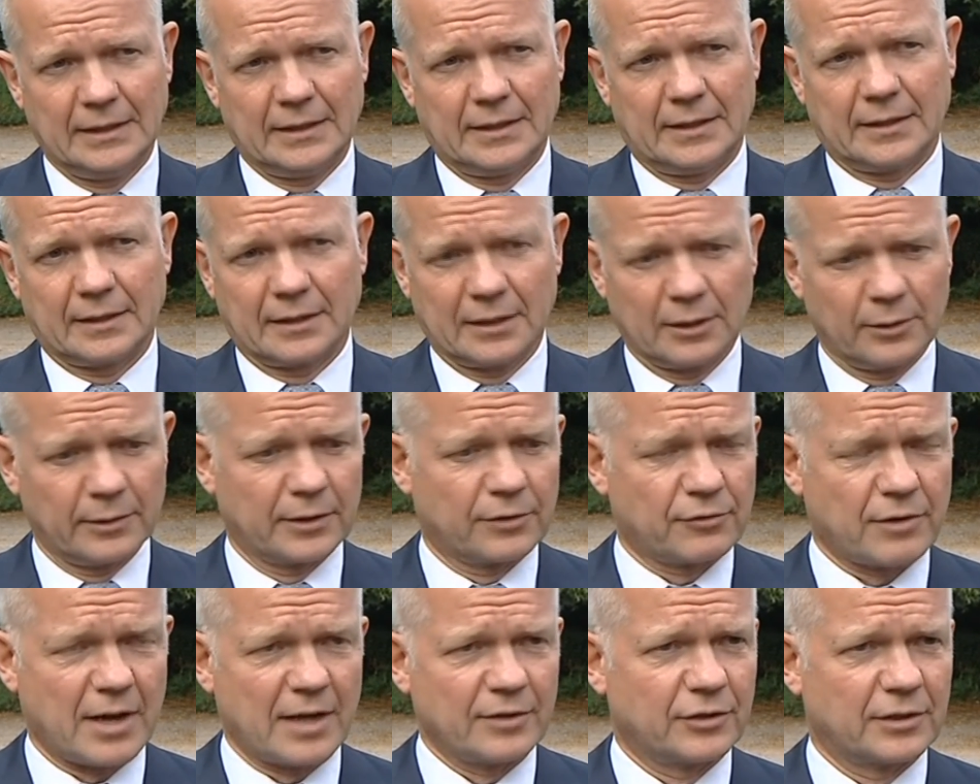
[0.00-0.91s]
including
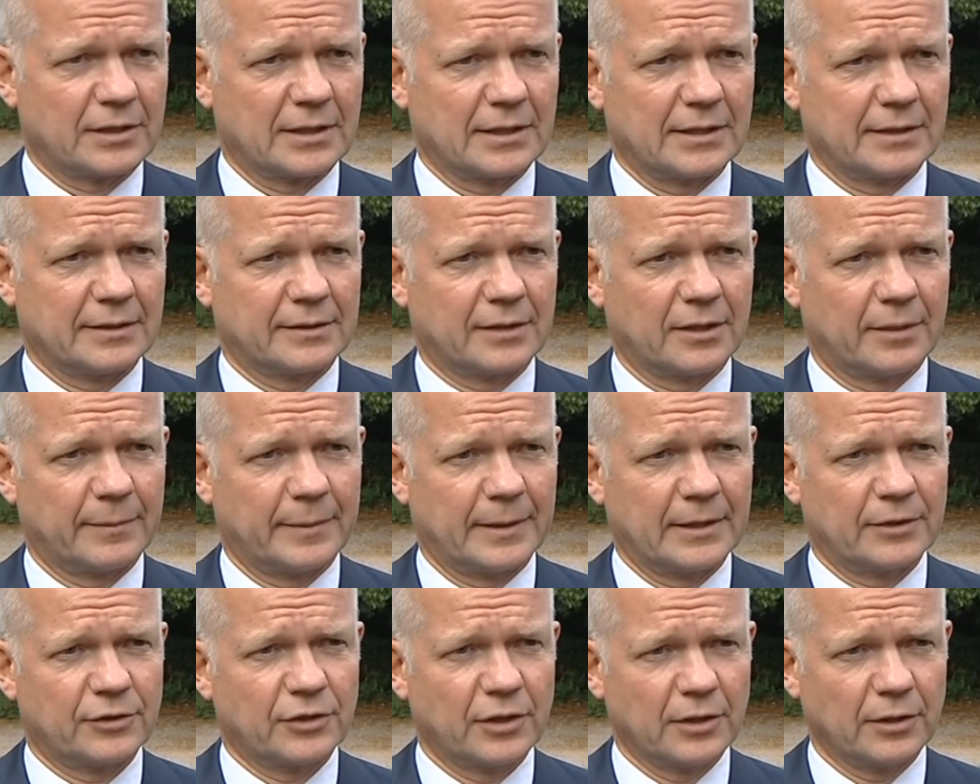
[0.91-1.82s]
tragically so
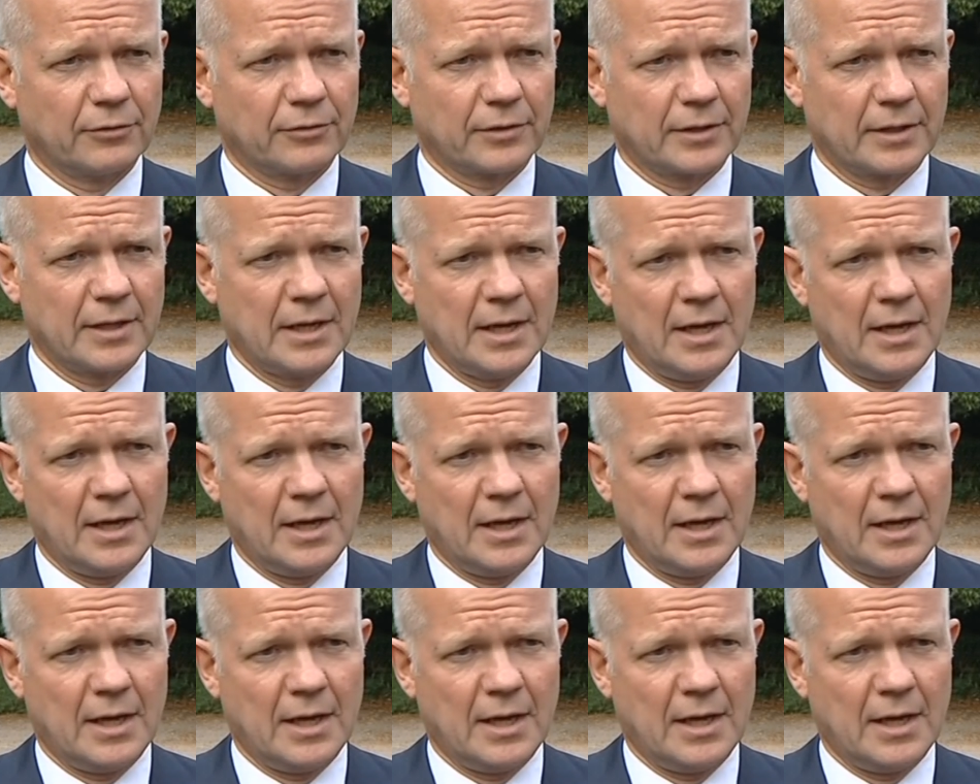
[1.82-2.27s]
many children.